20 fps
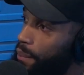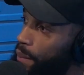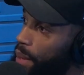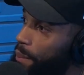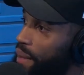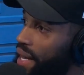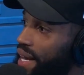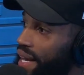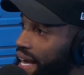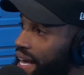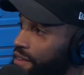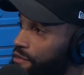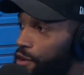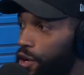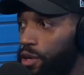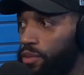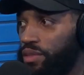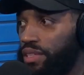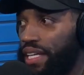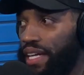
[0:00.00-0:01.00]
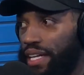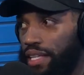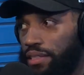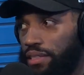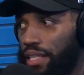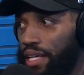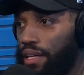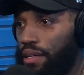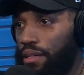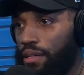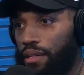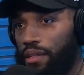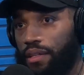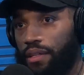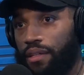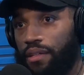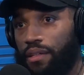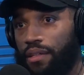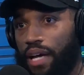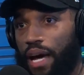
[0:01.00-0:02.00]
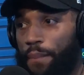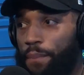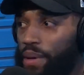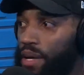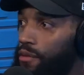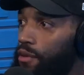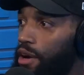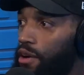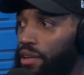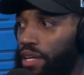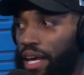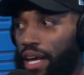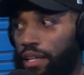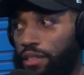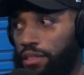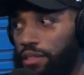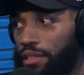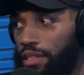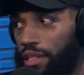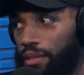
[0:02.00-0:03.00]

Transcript: my man Averb said, he said, I've been around gangsters,